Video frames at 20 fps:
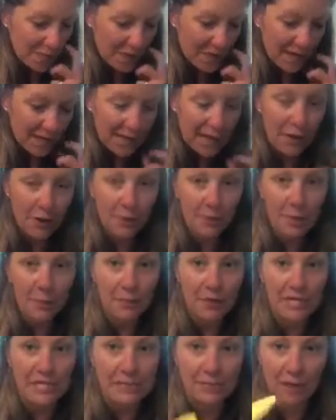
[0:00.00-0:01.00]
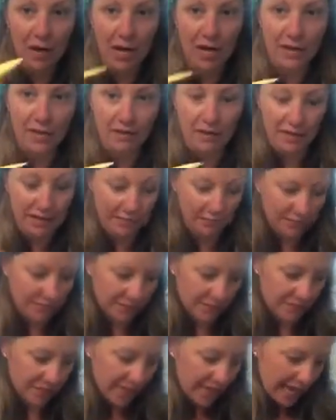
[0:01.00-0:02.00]
And now I wanna put his body on.
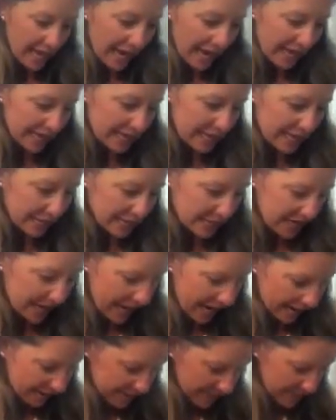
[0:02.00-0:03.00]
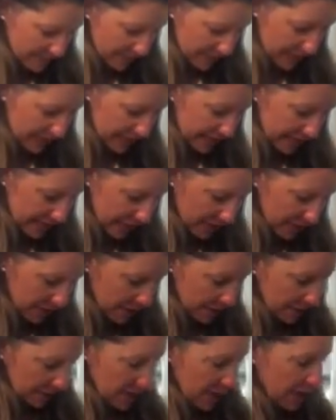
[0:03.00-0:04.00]
I think I'm gonna have his body come
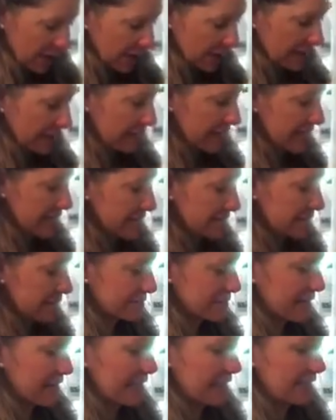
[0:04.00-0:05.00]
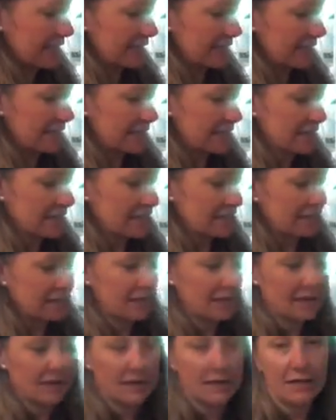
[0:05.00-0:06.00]
along this way.
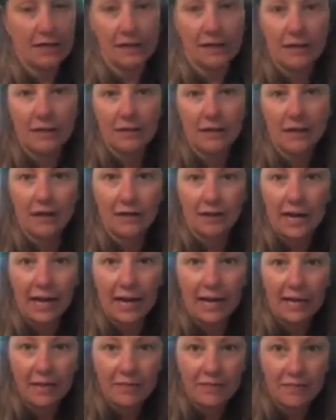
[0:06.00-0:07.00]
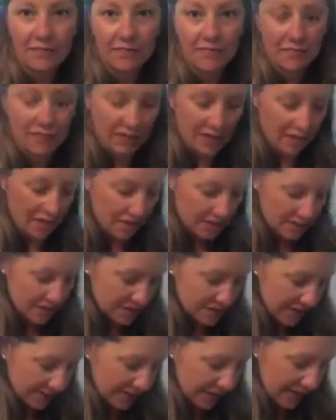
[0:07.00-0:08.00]
Okay,
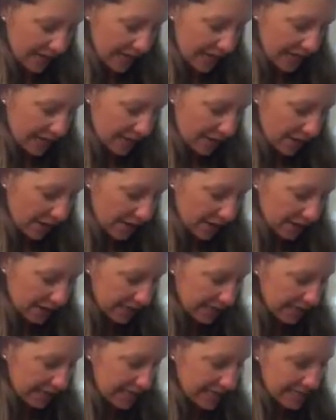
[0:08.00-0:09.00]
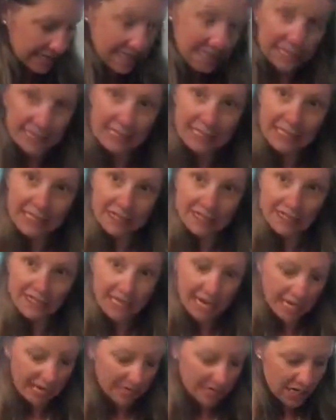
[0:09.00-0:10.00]
so again, all I need is a little
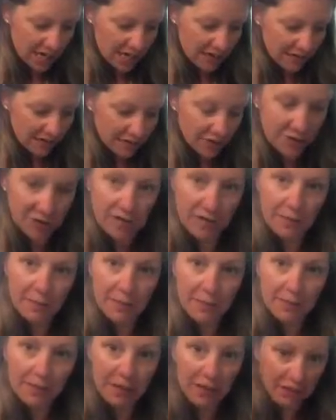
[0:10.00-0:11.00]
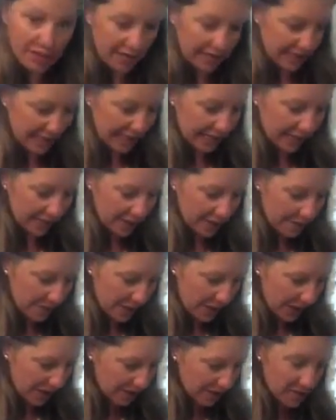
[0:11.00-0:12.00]
tiny dot of glue, and I'm gonna put it on the yellow
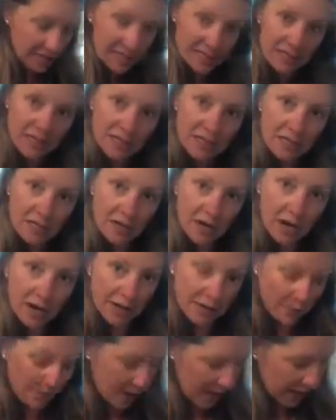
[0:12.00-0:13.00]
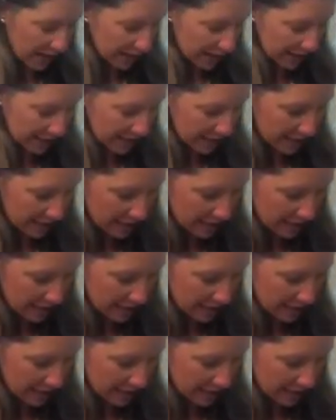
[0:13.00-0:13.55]
part on the body.